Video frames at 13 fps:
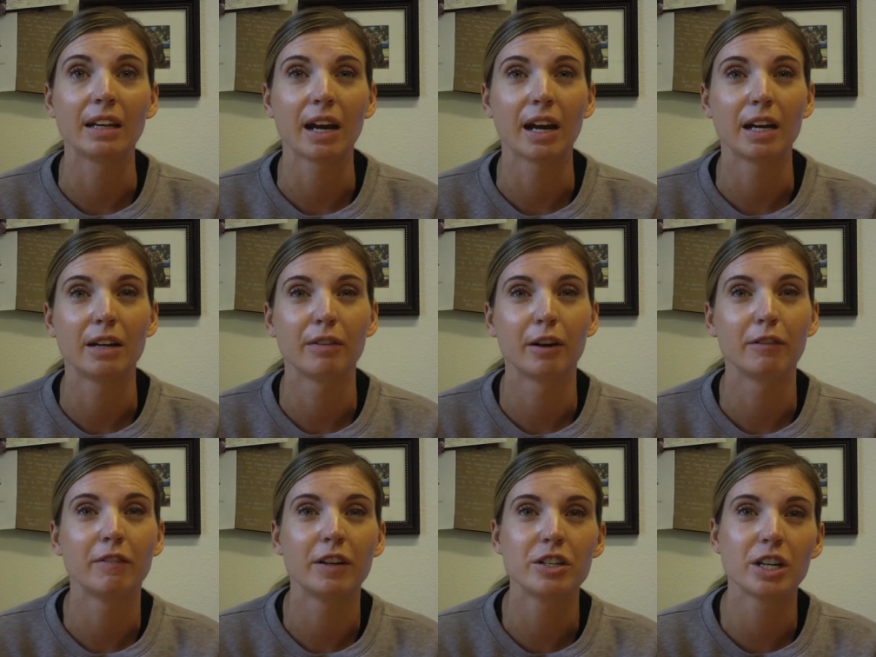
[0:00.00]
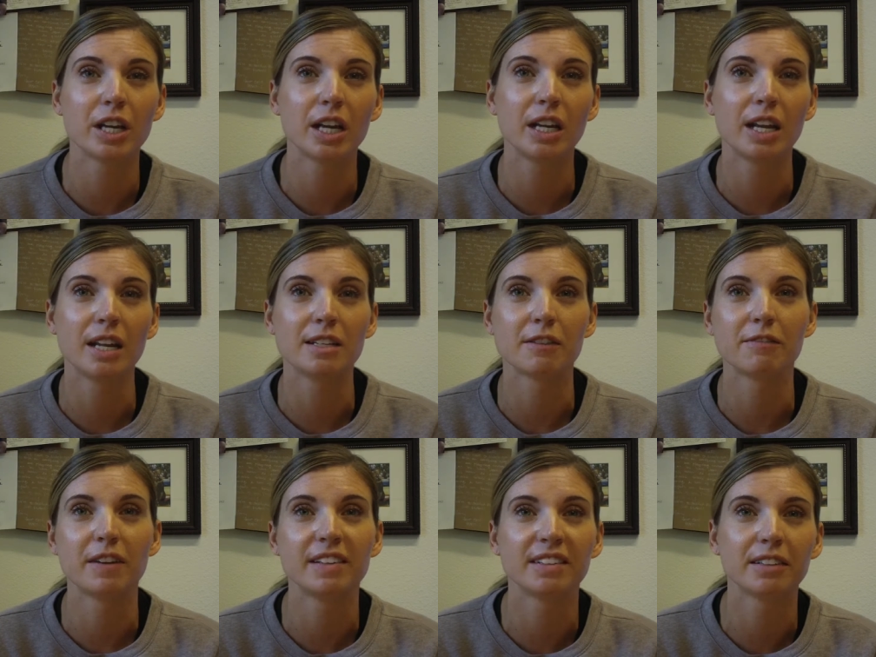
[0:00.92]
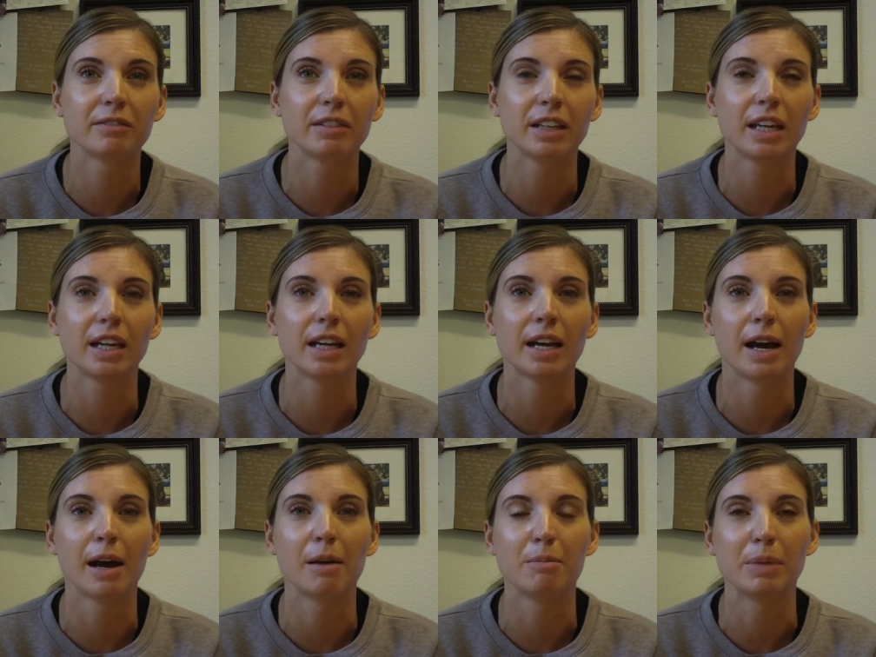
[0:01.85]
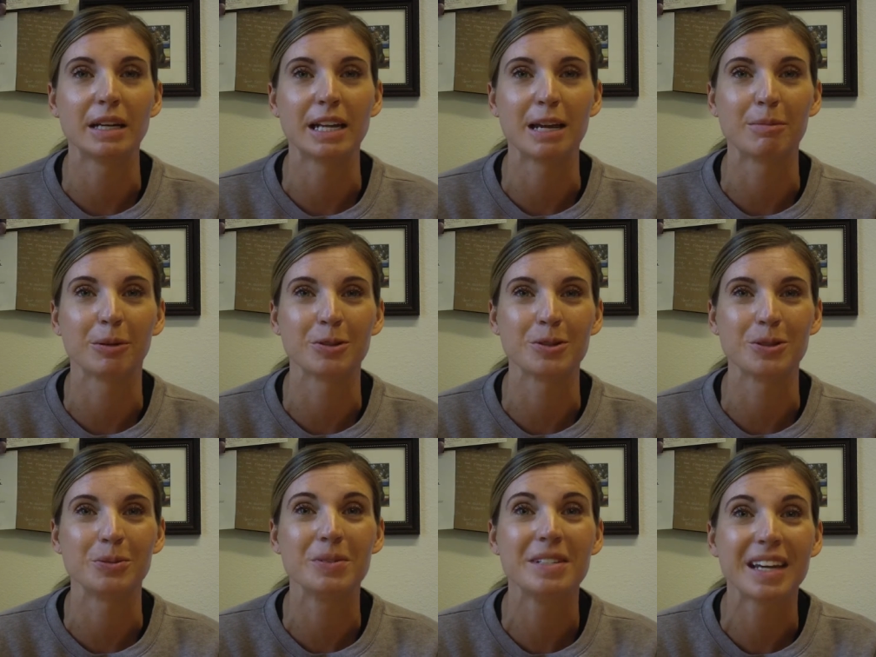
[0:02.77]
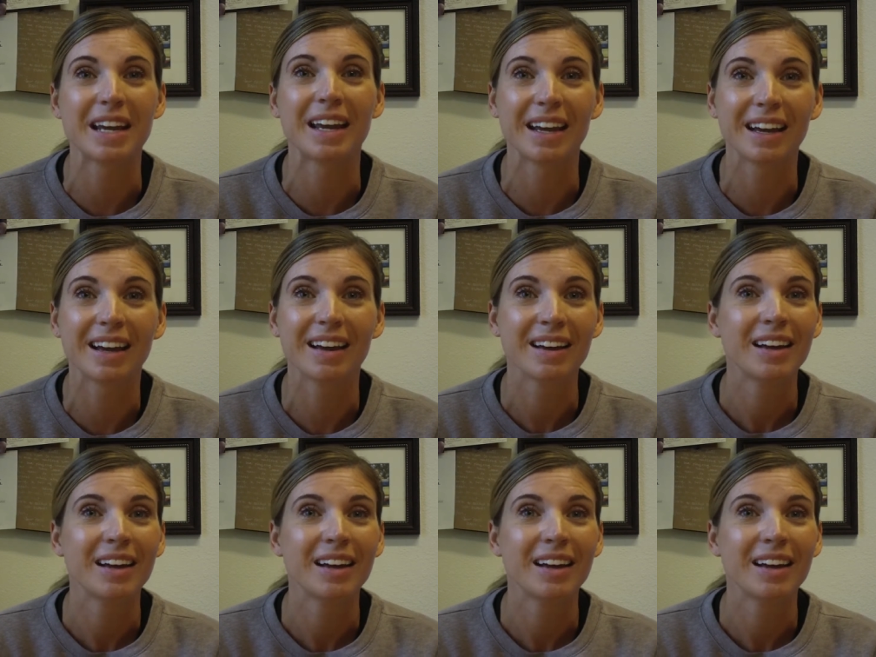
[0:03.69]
kind of our vision and defensively, being able to dig,